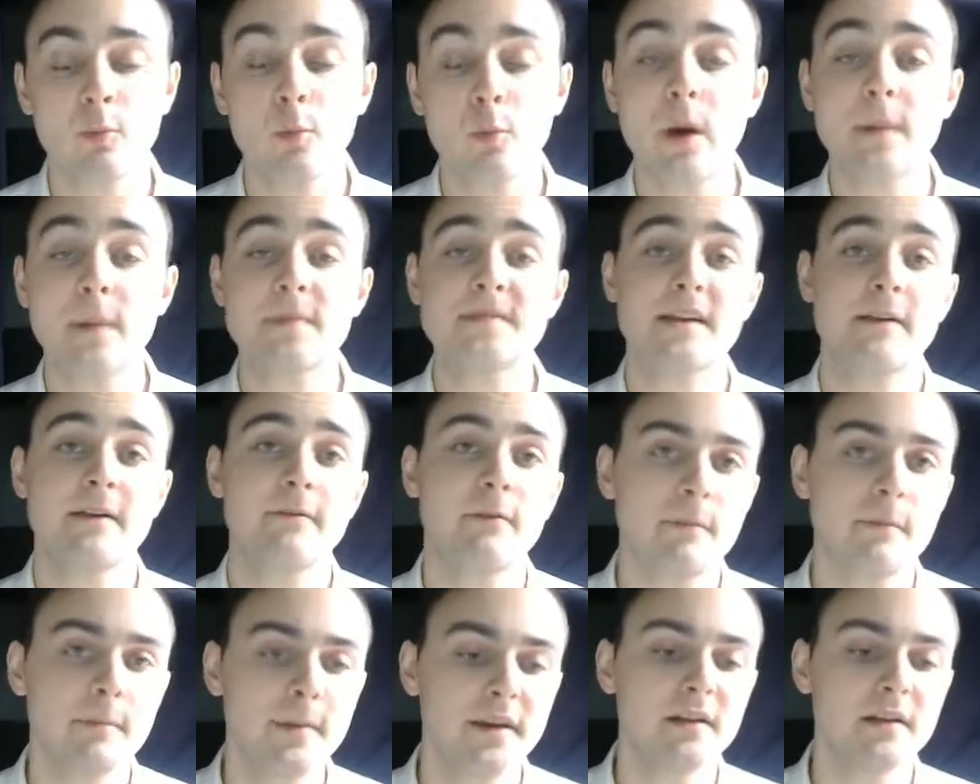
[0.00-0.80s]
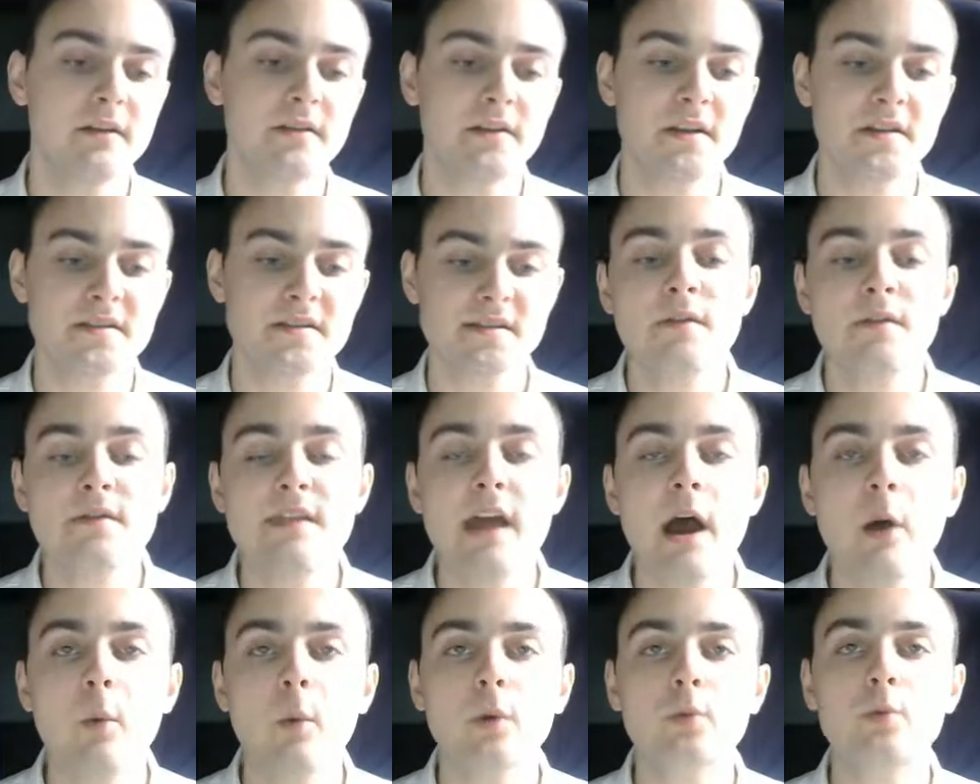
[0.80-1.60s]
website for penalties.
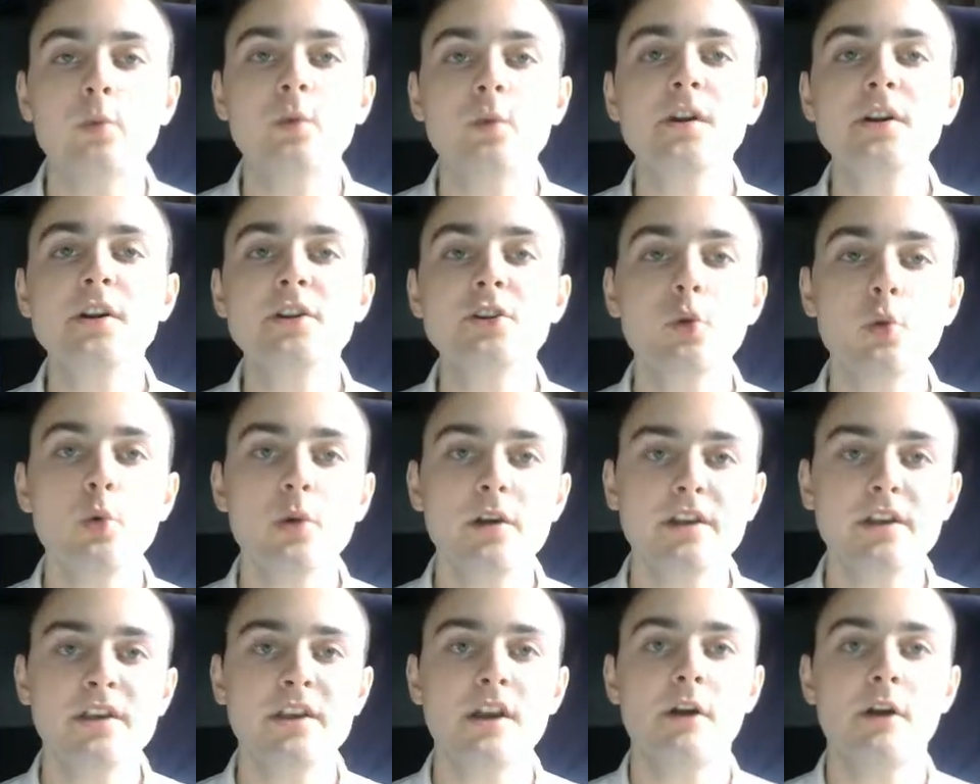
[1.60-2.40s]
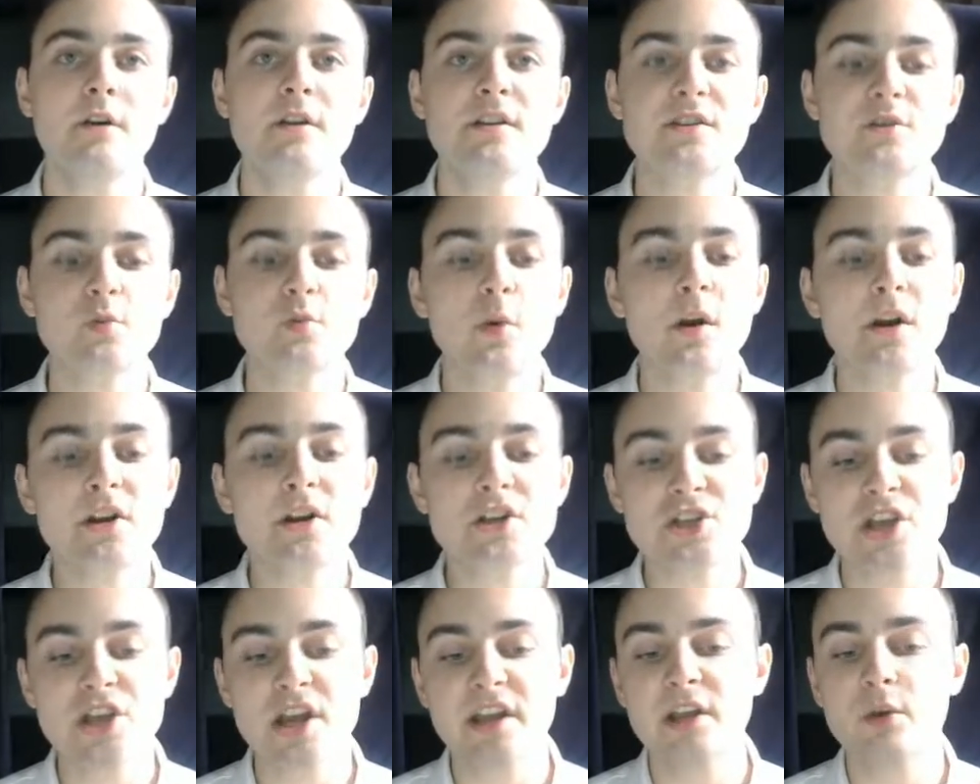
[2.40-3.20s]
Now, what we're doing here is we're
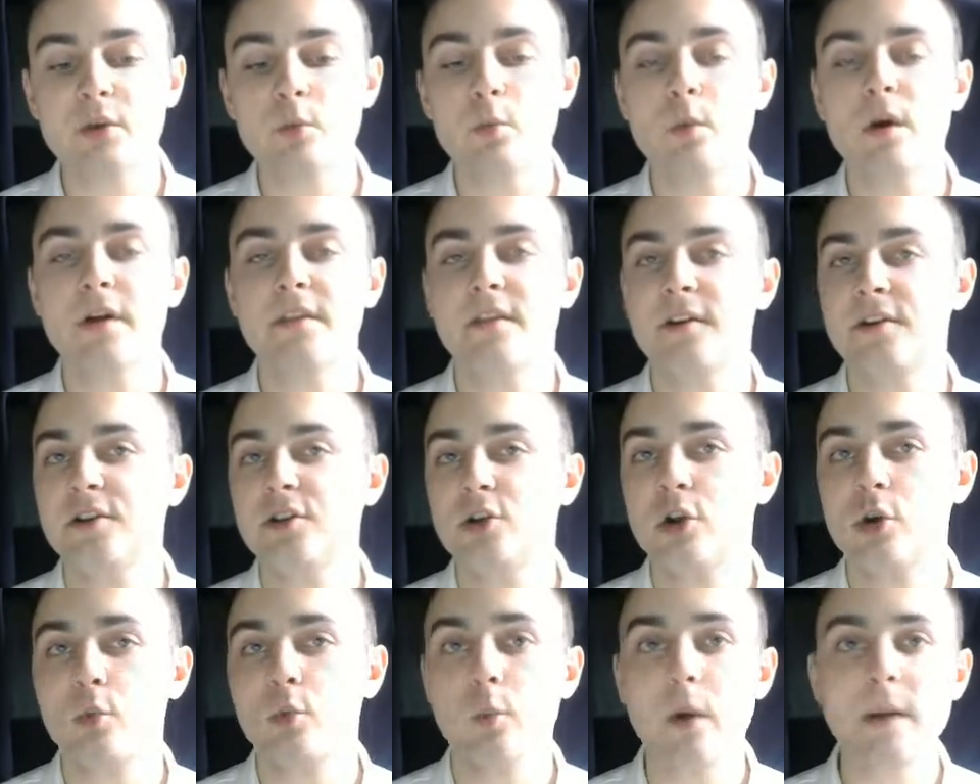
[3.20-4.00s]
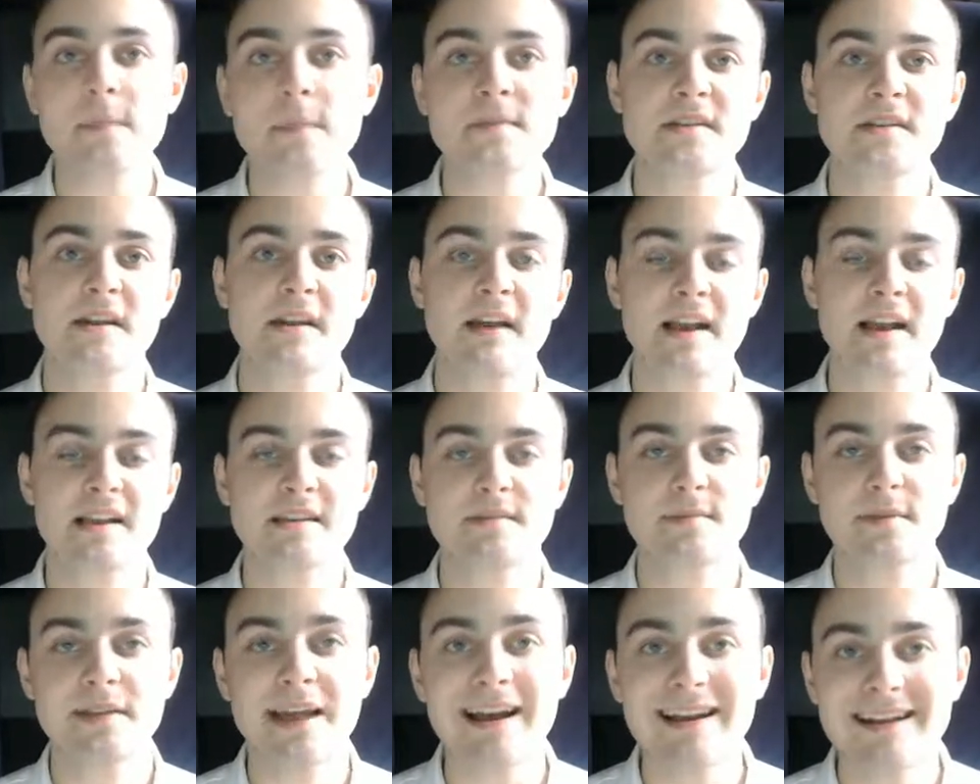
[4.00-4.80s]
checking whether your website has
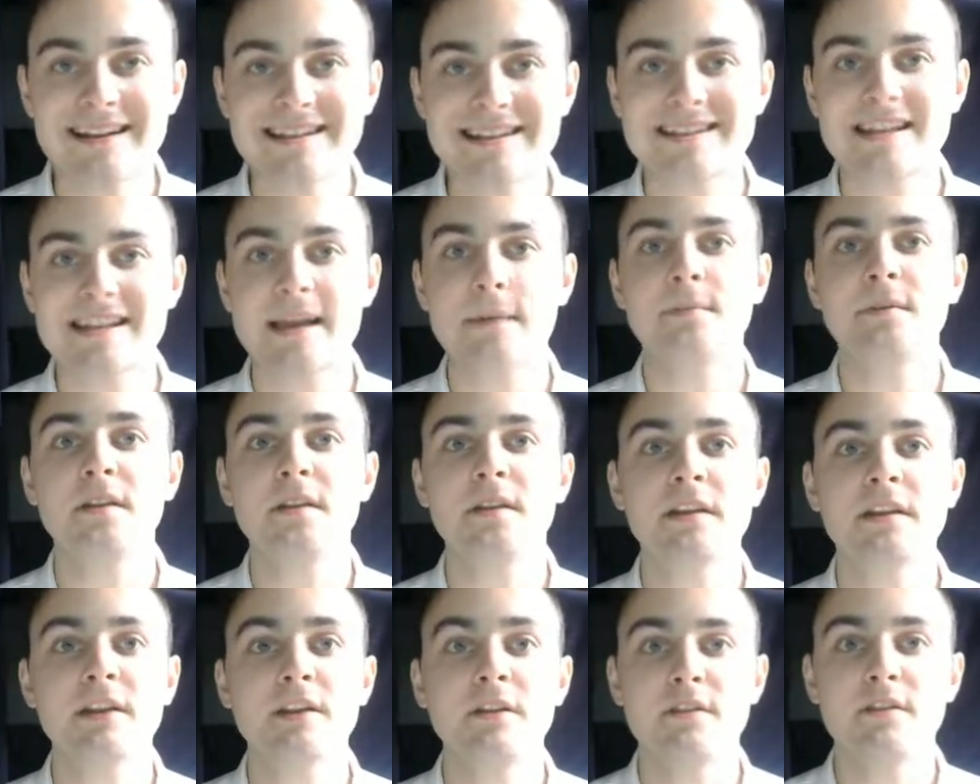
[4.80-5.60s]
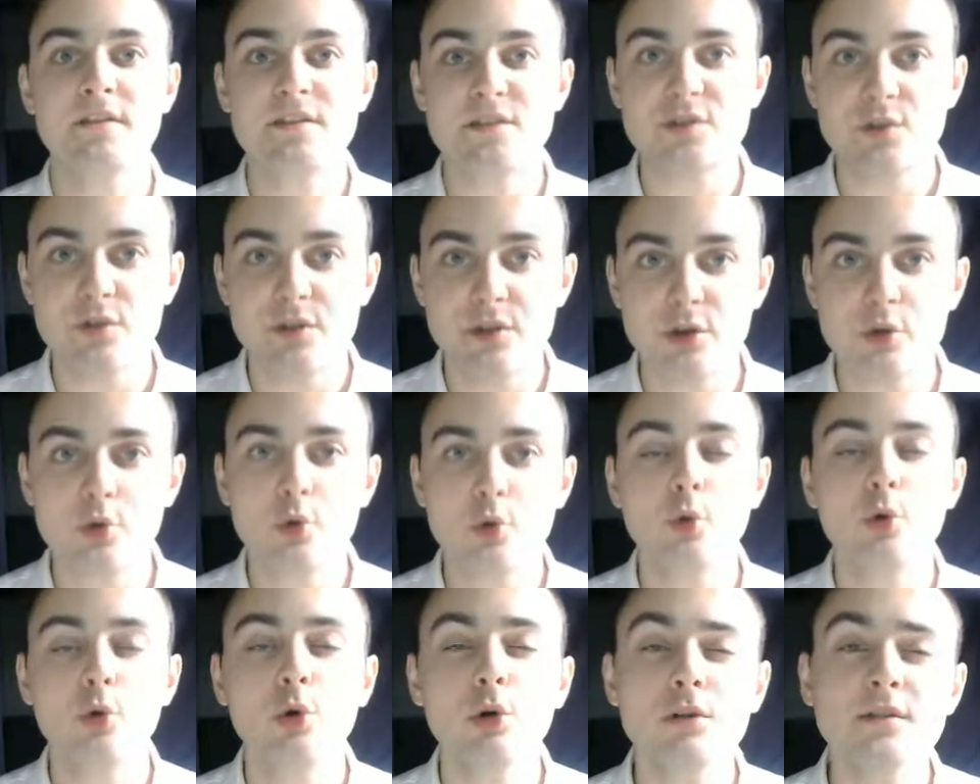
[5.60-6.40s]
been accepted into the
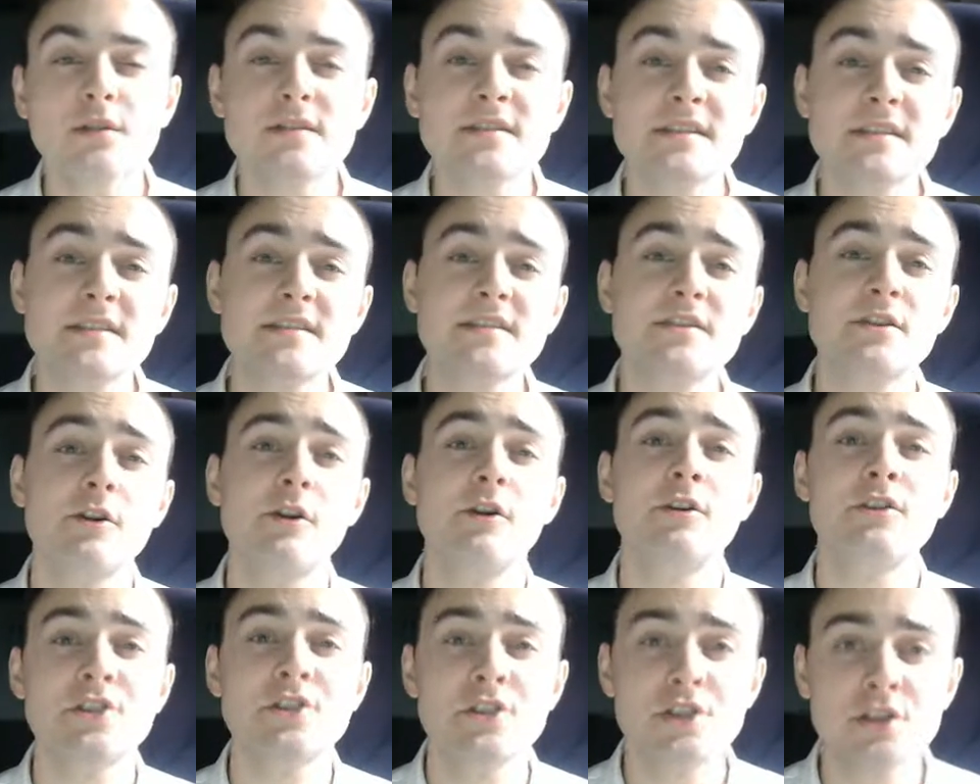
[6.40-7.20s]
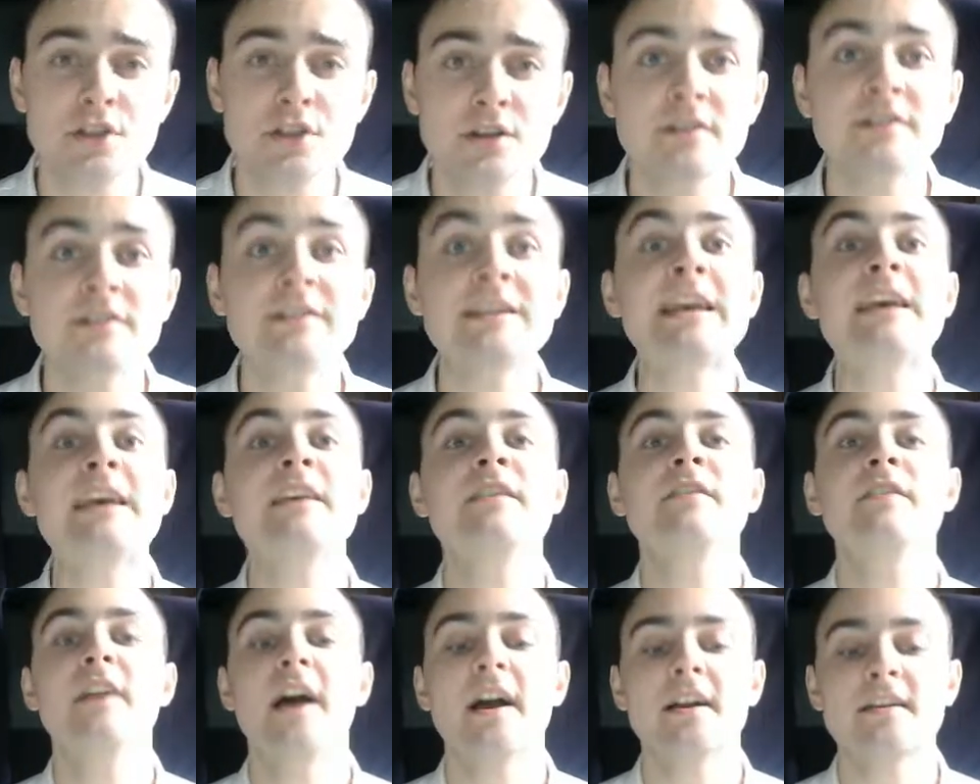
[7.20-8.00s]
Google's search
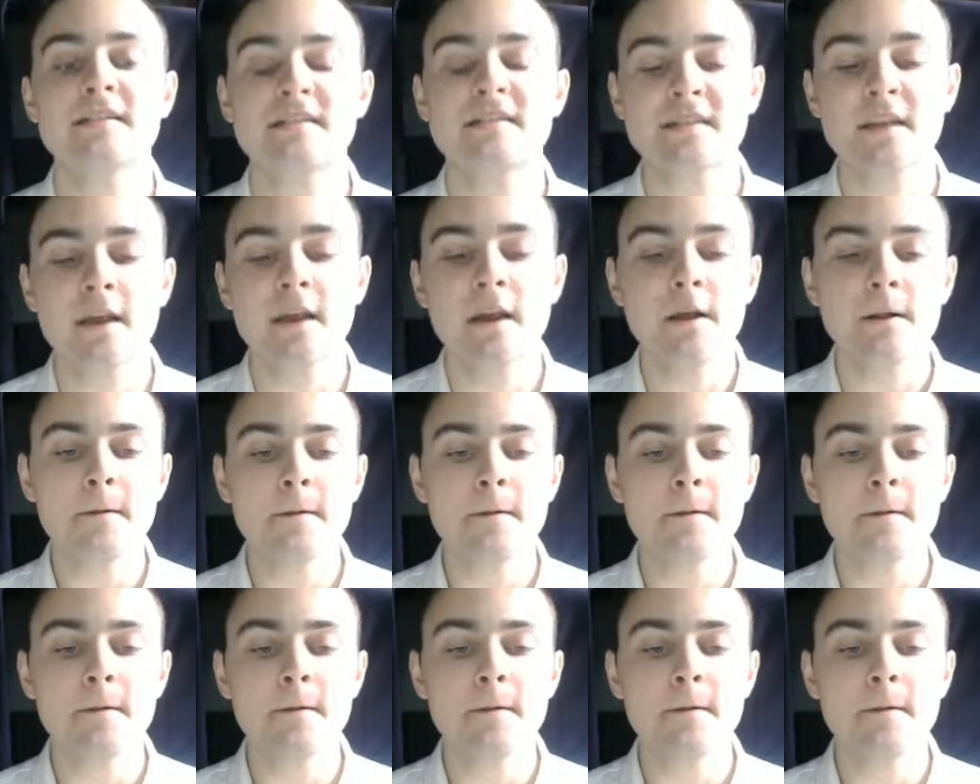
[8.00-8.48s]
index.